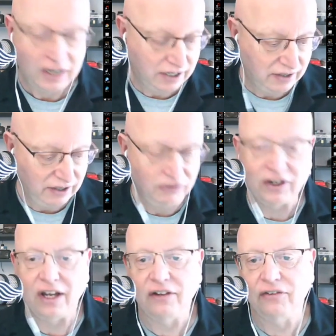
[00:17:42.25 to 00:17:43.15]
And in this
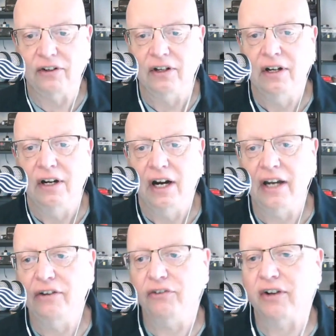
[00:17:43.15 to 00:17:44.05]
case,
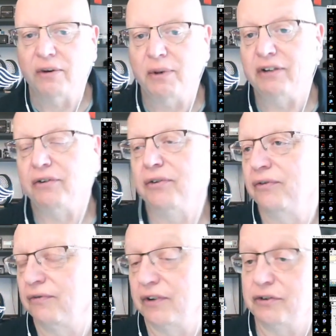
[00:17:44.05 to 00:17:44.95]
I use a
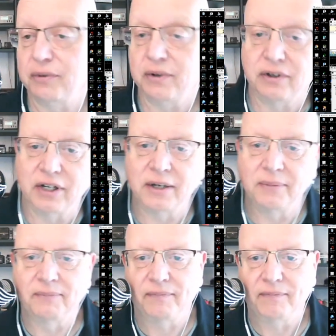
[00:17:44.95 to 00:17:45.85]
Windows virtual
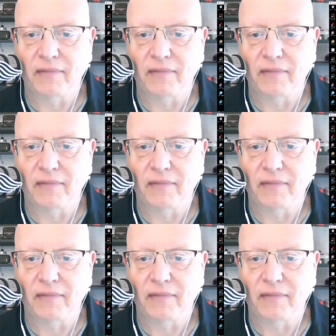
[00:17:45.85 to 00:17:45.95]
um,